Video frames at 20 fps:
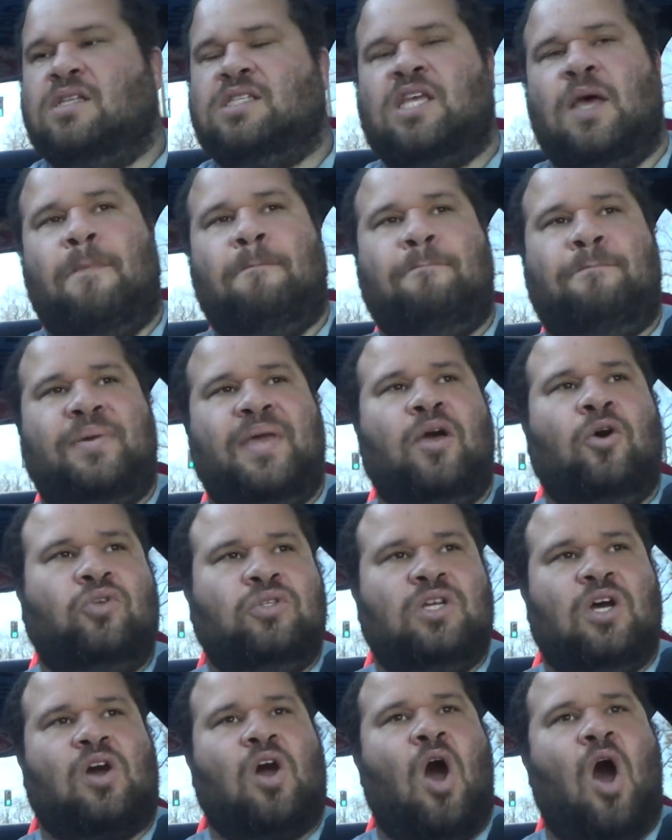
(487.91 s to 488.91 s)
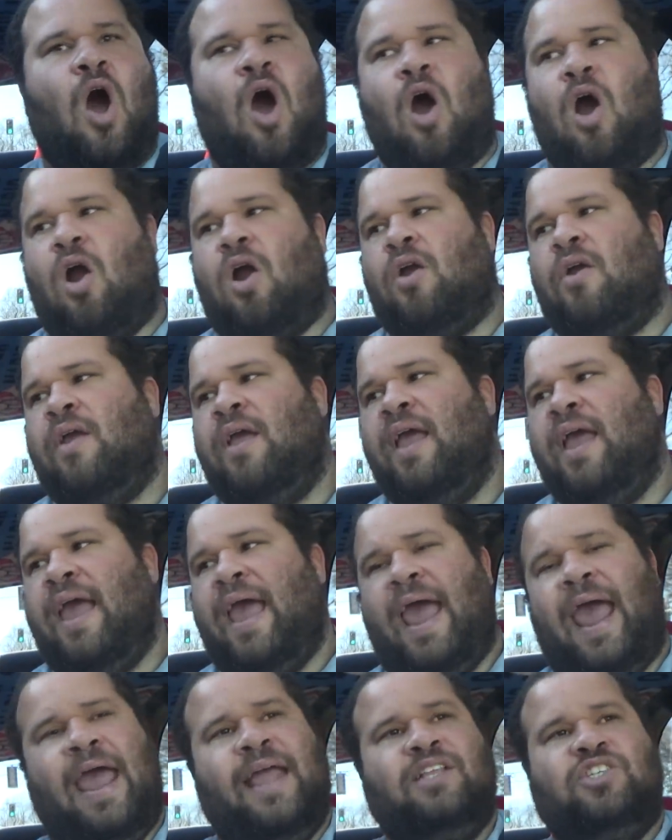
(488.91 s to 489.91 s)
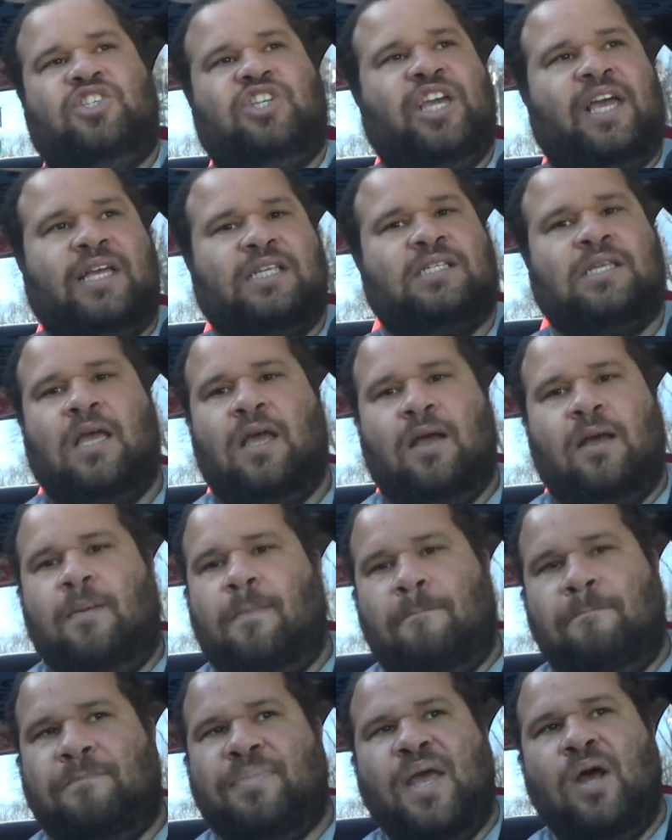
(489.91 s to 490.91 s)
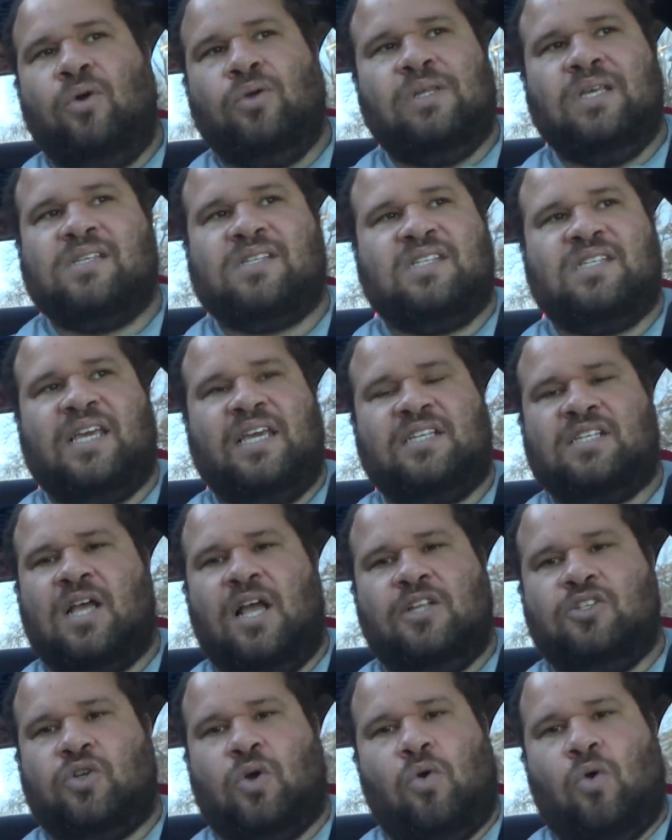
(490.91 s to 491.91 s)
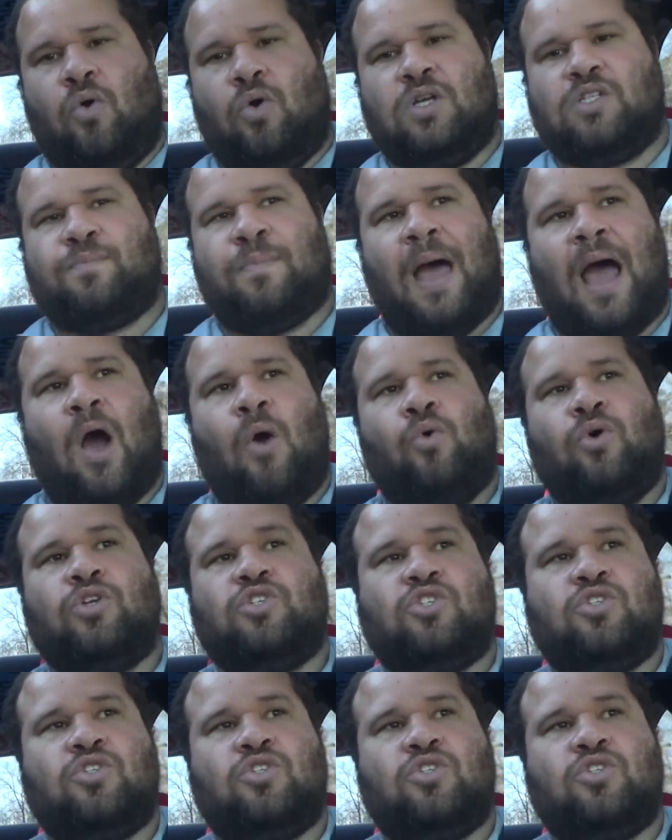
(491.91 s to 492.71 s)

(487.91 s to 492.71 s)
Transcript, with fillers: to build a car and just build a 600 horsepower.